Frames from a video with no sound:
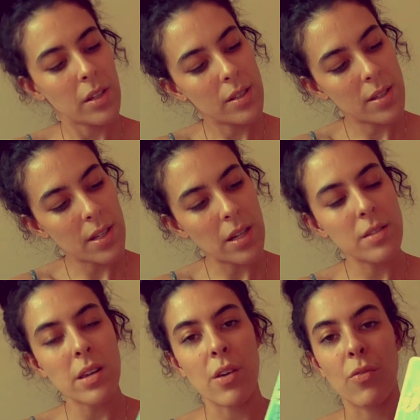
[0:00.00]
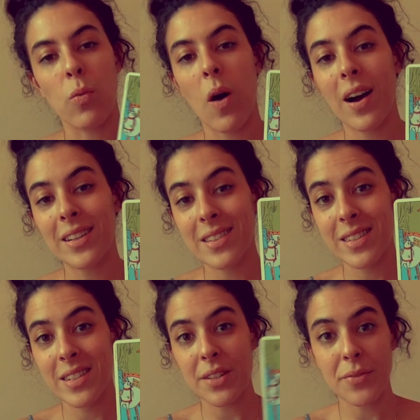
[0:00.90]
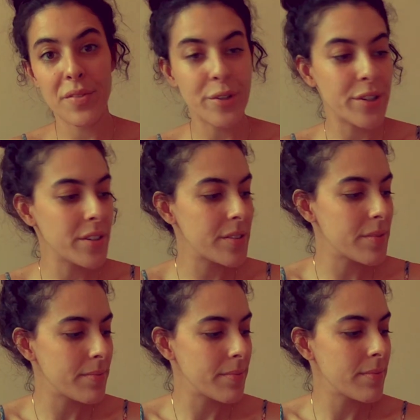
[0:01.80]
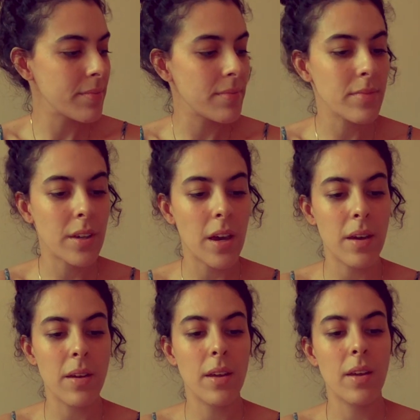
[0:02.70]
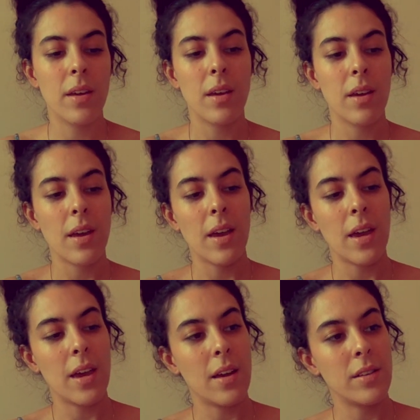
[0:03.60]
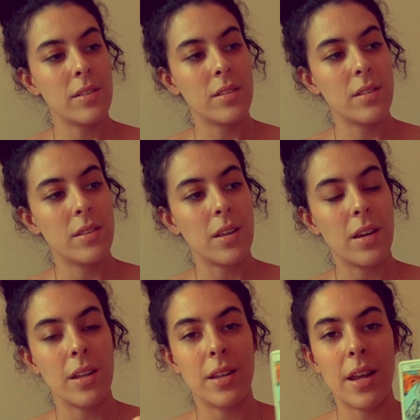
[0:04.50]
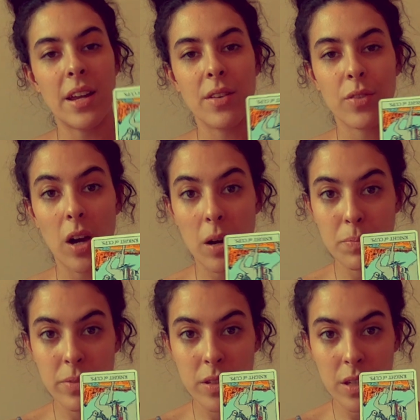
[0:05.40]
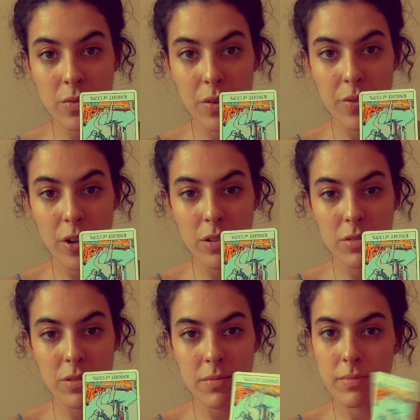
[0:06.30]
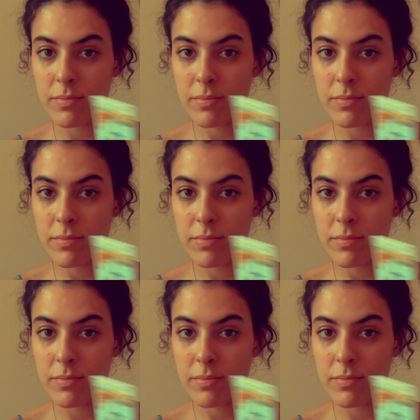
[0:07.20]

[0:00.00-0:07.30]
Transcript: Six of Wands in reverse, okay, and the Knight of Cups in reverse.